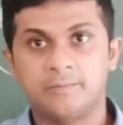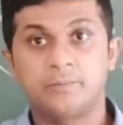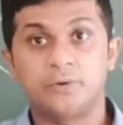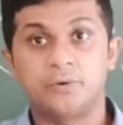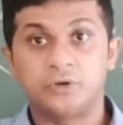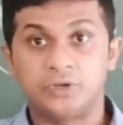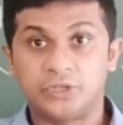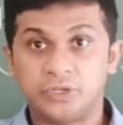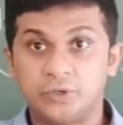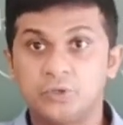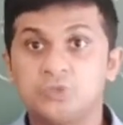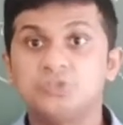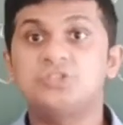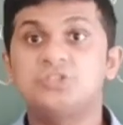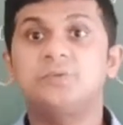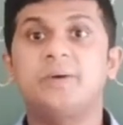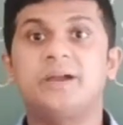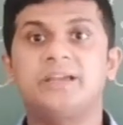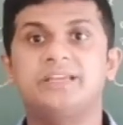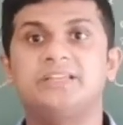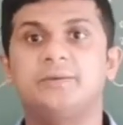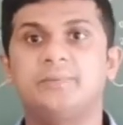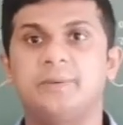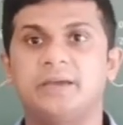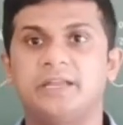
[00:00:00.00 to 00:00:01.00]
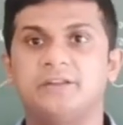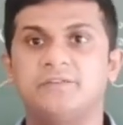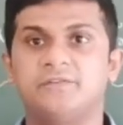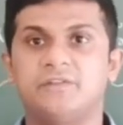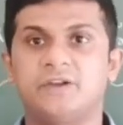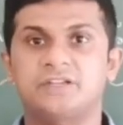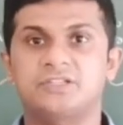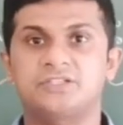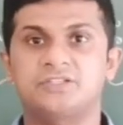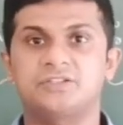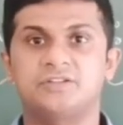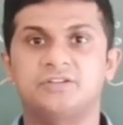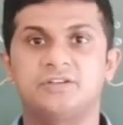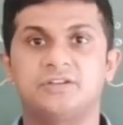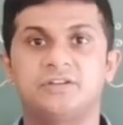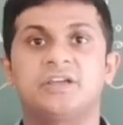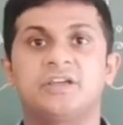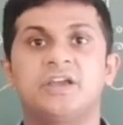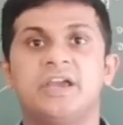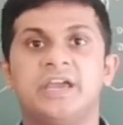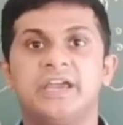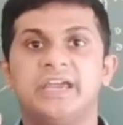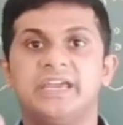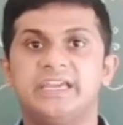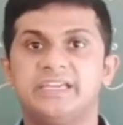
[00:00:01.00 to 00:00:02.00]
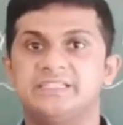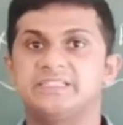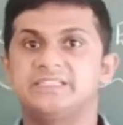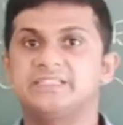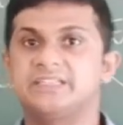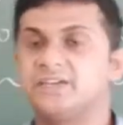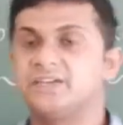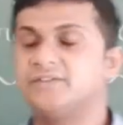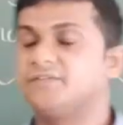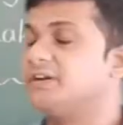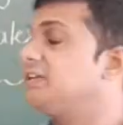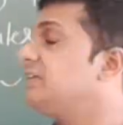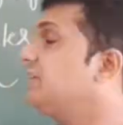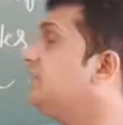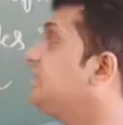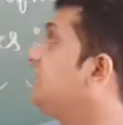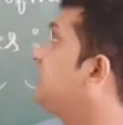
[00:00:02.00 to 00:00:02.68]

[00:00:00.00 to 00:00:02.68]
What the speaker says: produced by the manufacturer is given in